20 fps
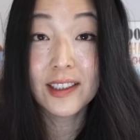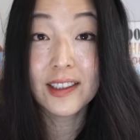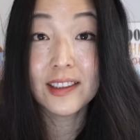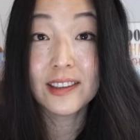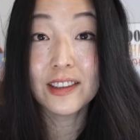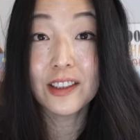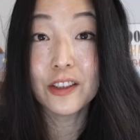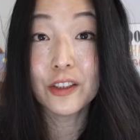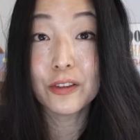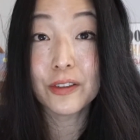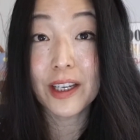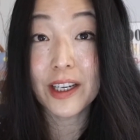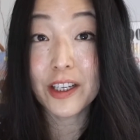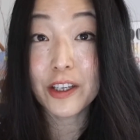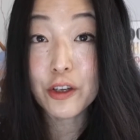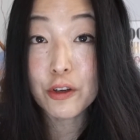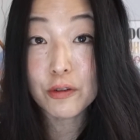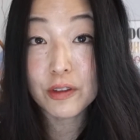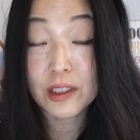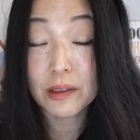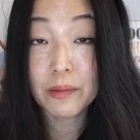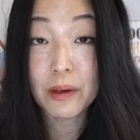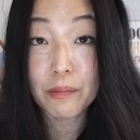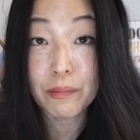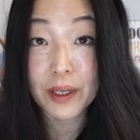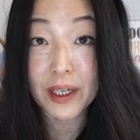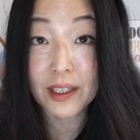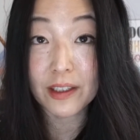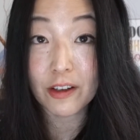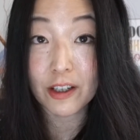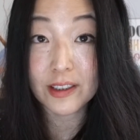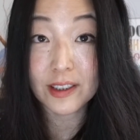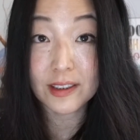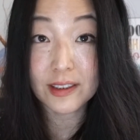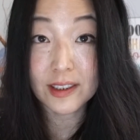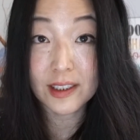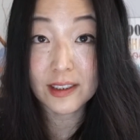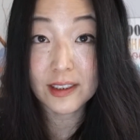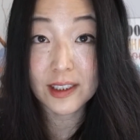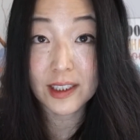So they accuse them of being
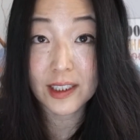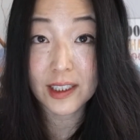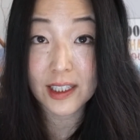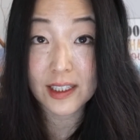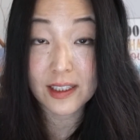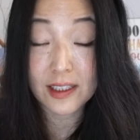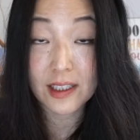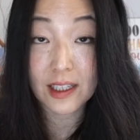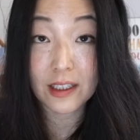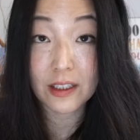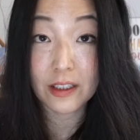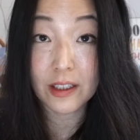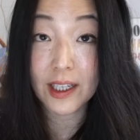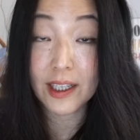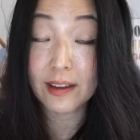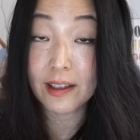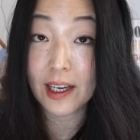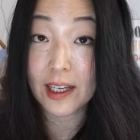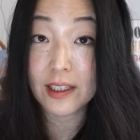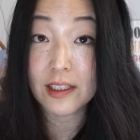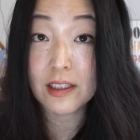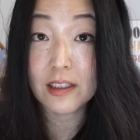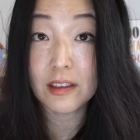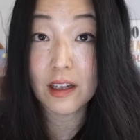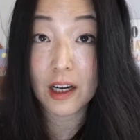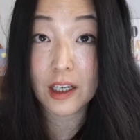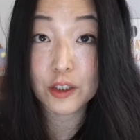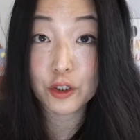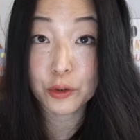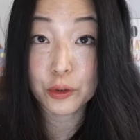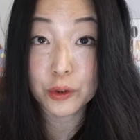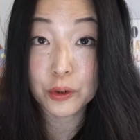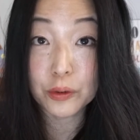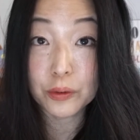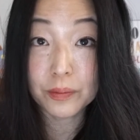narcissistic, etc., and that is not true.